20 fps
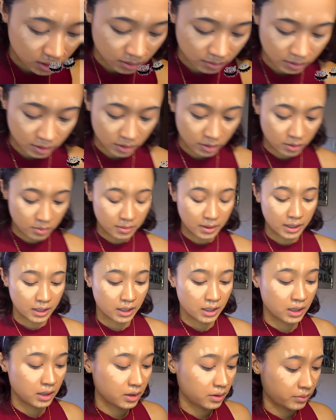I'm gonna go
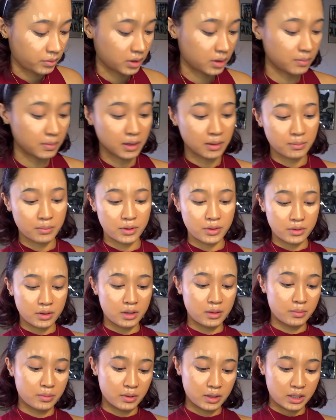back in with my
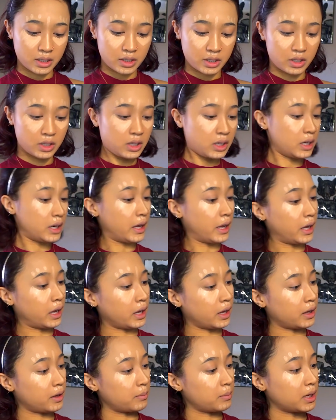beauty blender
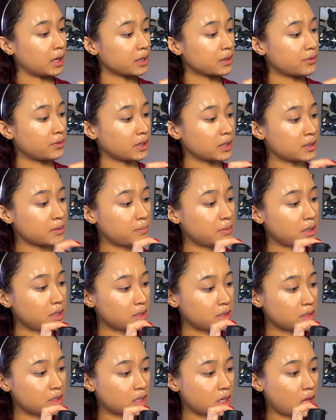and Max Fix
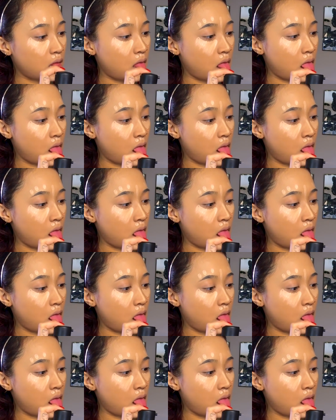Plus